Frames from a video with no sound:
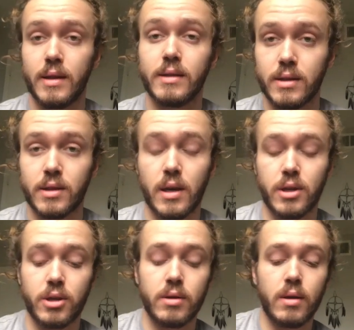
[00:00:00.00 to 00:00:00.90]
in
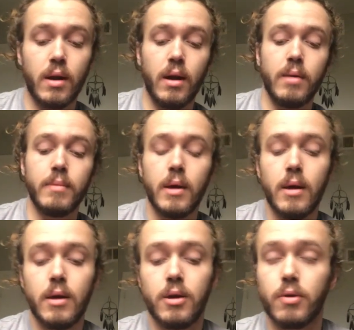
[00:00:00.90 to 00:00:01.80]
succession,
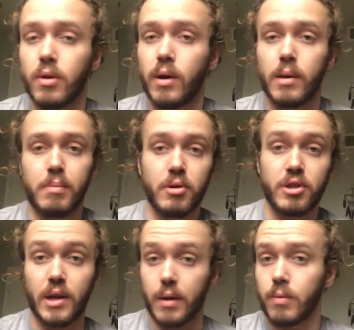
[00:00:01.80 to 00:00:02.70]
you can go ahead and put
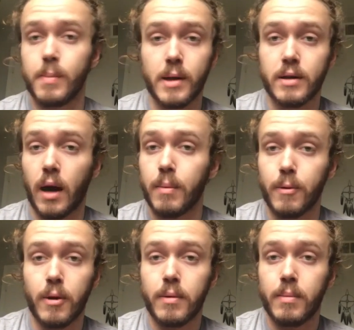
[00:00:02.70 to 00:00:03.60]
just like a 3-minute timer
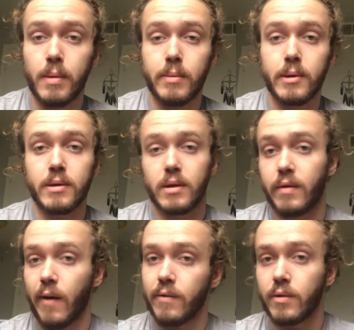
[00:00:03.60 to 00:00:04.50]
on, maybe instead
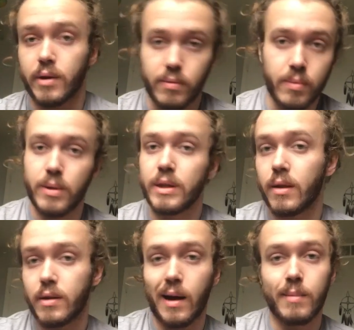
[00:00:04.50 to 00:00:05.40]
of having to like
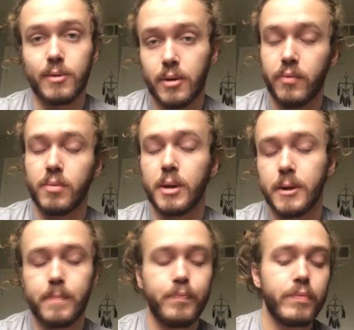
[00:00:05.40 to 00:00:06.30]
reset the timer every
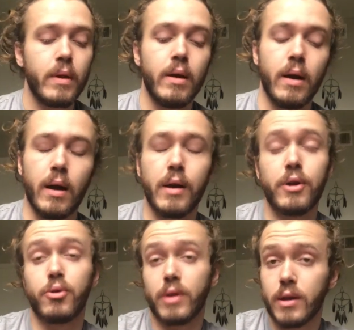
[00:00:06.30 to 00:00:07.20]
minute.
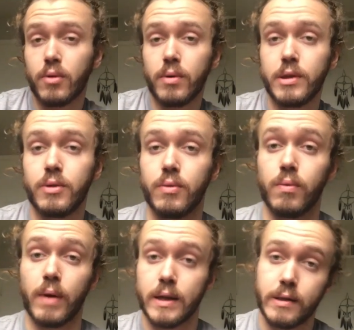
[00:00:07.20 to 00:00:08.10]
You're then going to
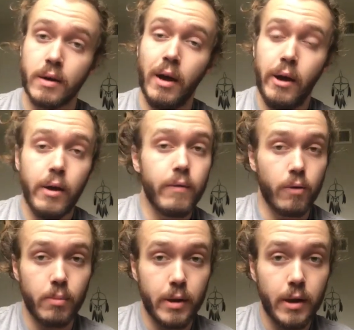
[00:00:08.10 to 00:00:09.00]
rest
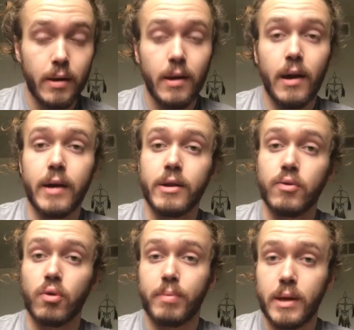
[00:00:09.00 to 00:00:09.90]
for a minute, and then
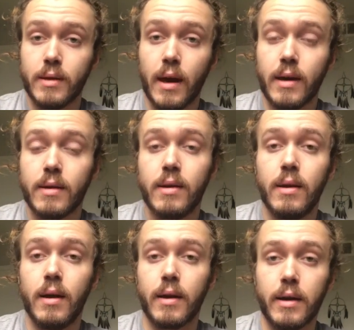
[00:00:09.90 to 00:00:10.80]
you'll repeat that
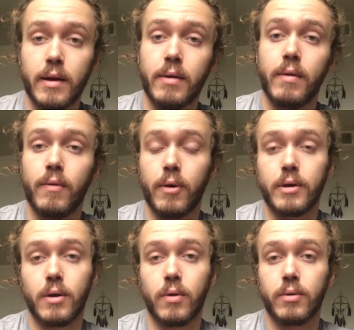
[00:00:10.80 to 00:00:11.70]
again for a
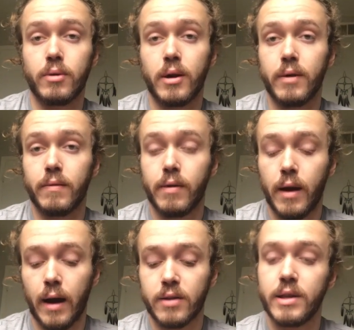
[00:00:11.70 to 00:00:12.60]
total of
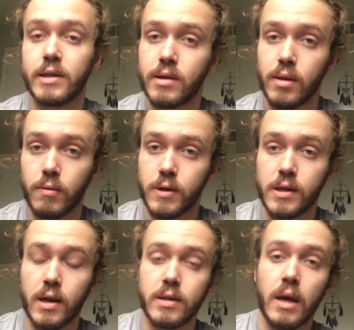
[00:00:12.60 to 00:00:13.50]
at least 3
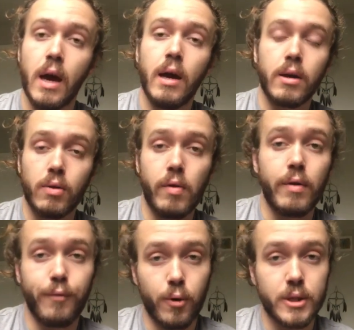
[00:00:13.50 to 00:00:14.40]
sets. Throw in
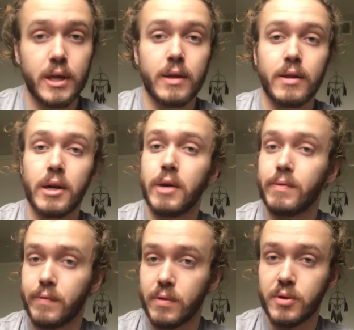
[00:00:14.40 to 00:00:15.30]
a 4th set in there if
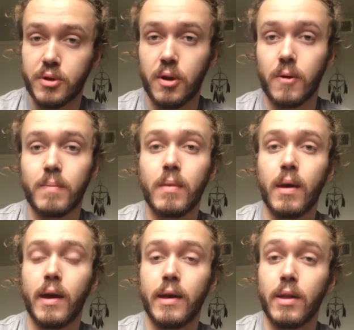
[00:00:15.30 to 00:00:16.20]
you're feeling strong,
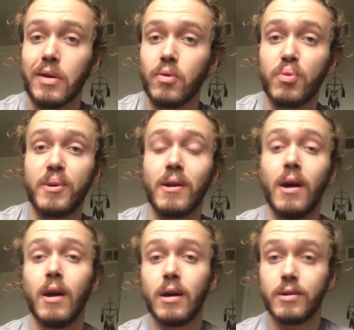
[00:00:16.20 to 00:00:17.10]
and then you will be
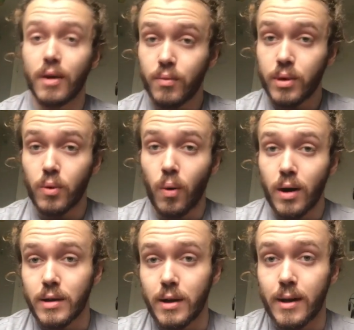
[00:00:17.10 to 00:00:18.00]
done with the
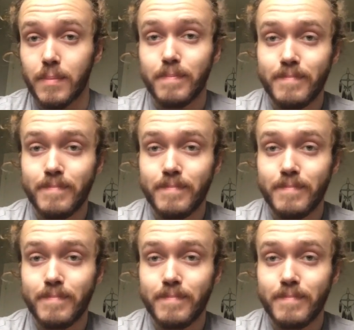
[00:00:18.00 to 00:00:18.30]
WOD today.